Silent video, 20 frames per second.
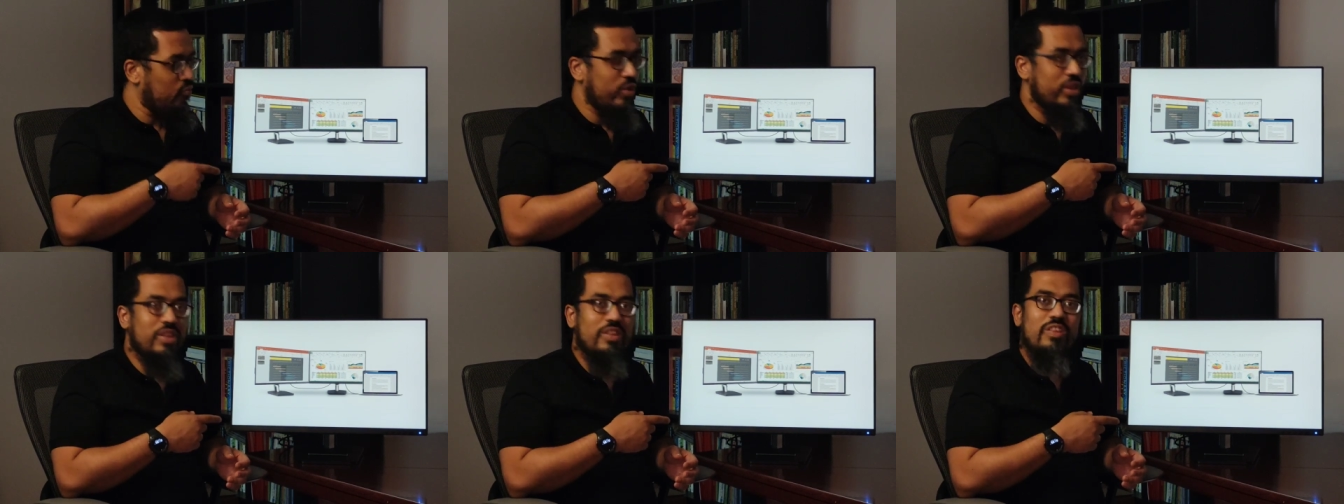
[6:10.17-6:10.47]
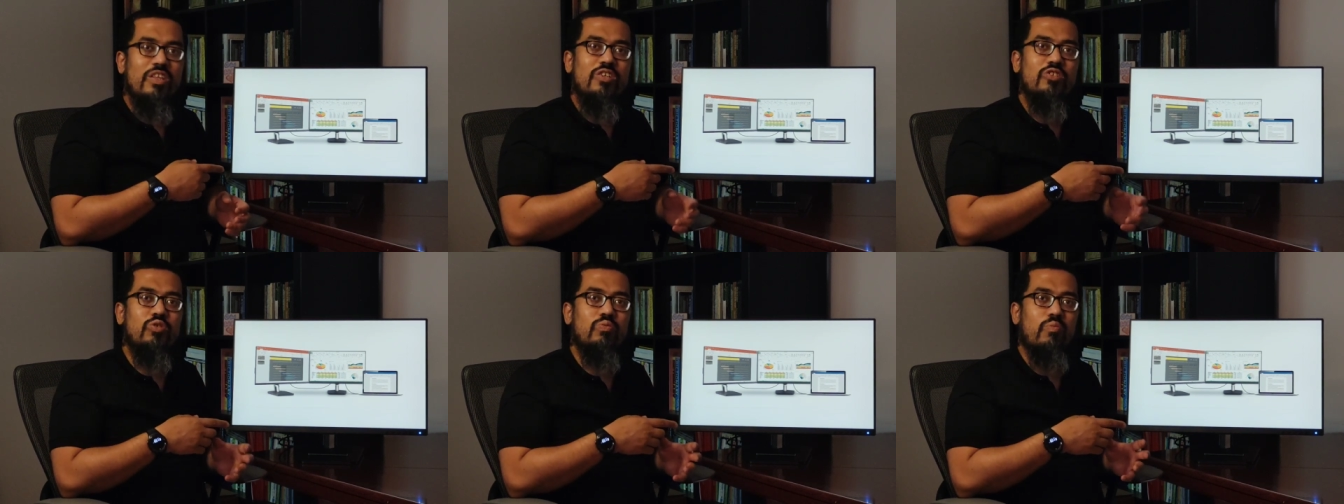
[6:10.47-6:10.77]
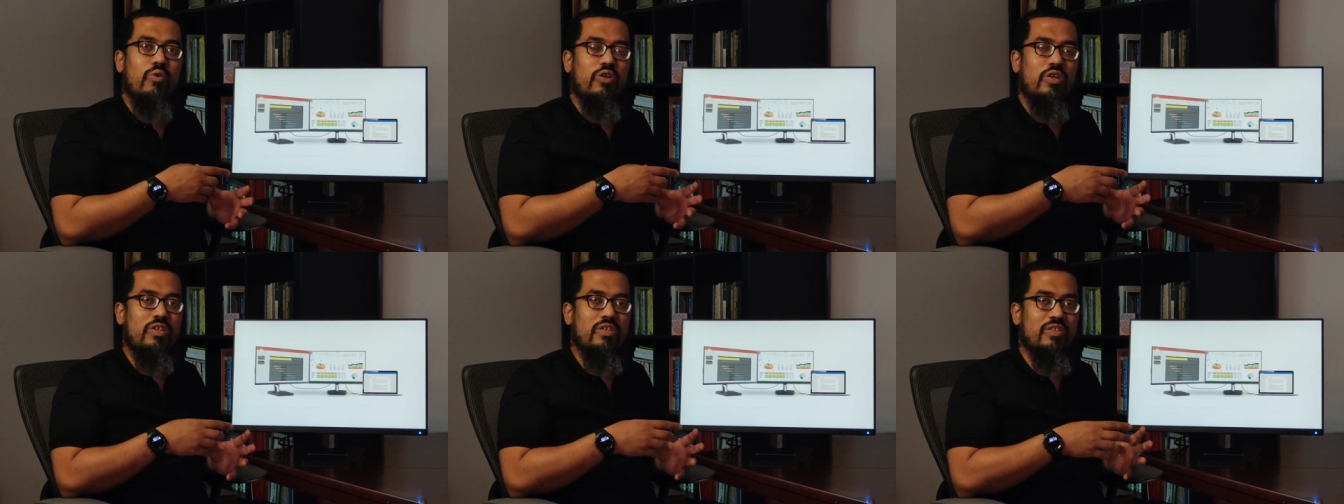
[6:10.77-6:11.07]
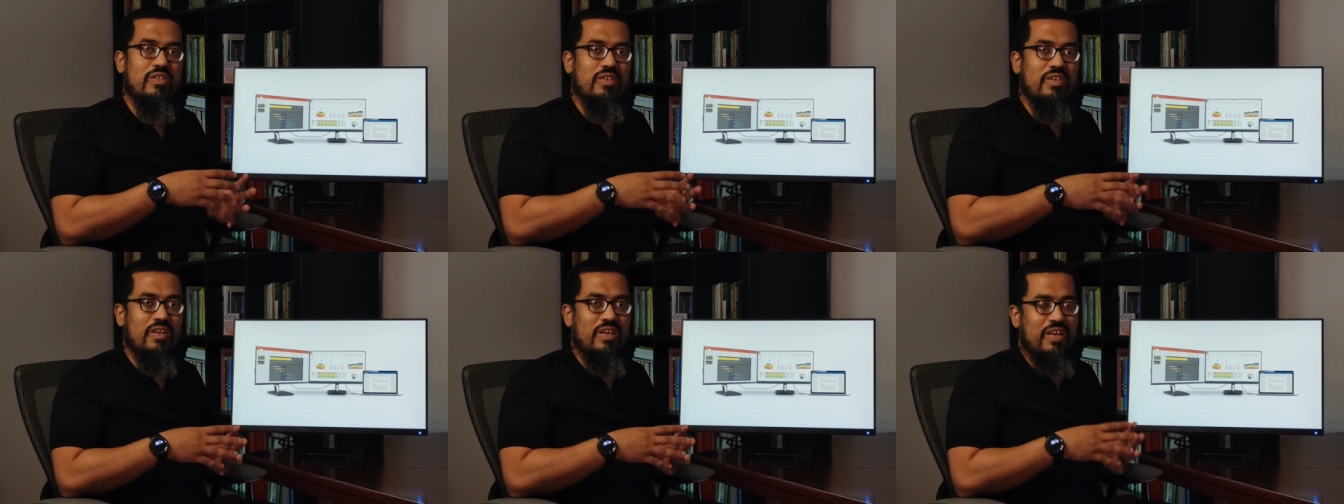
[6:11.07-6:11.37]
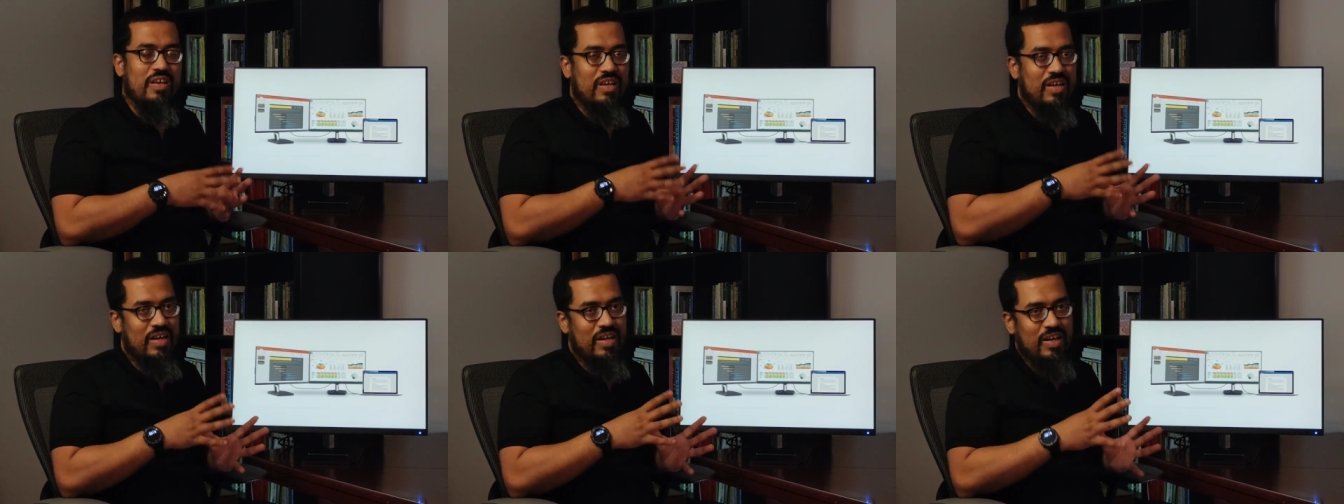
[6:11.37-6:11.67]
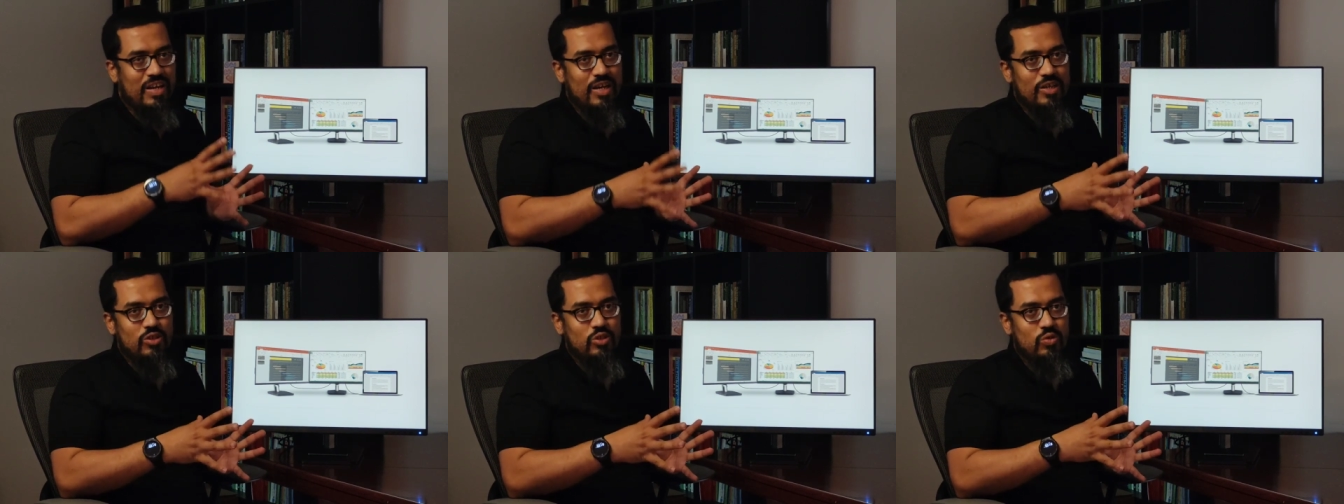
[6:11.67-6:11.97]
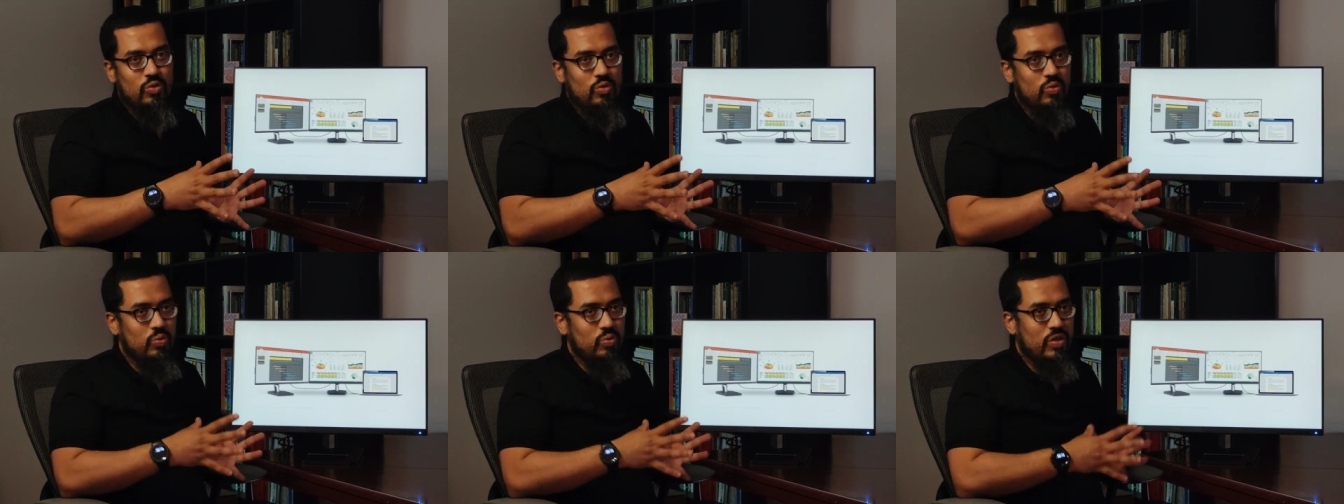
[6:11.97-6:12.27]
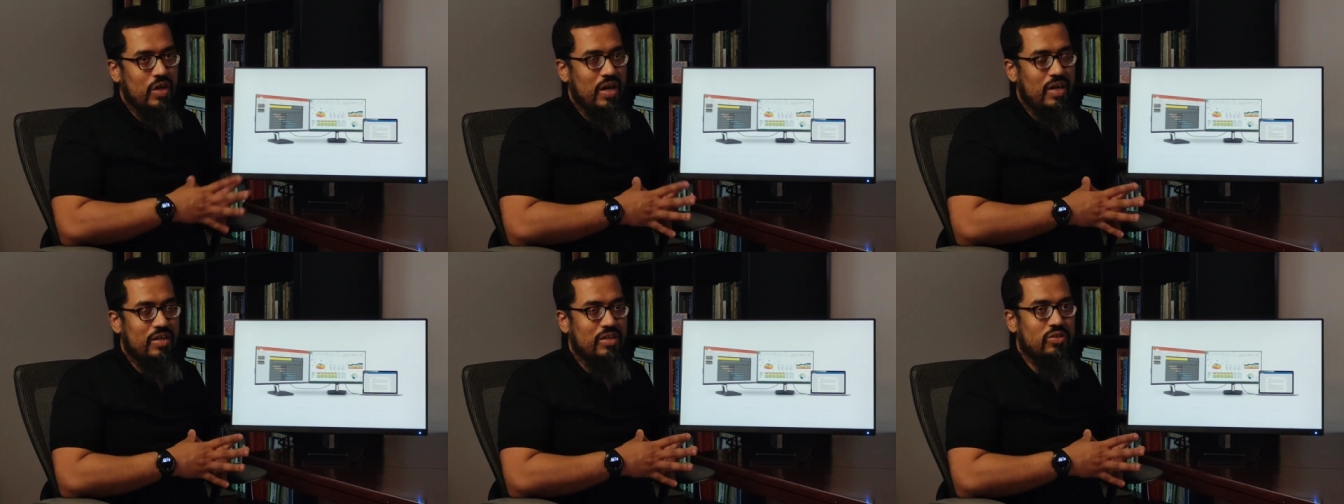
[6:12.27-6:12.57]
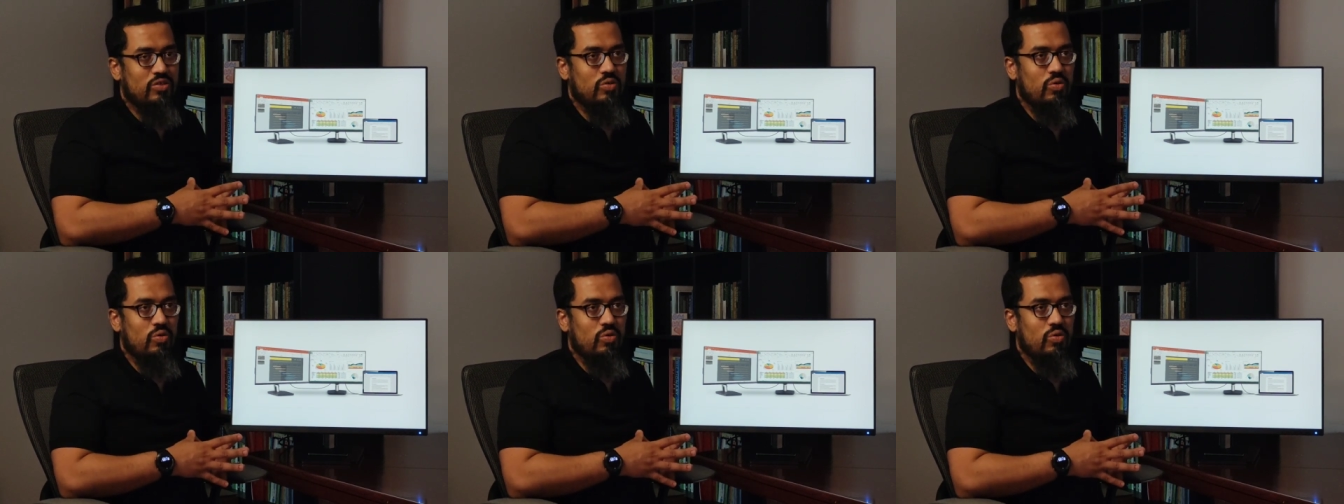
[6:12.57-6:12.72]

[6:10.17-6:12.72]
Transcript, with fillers: with this monitor. It lets you do that.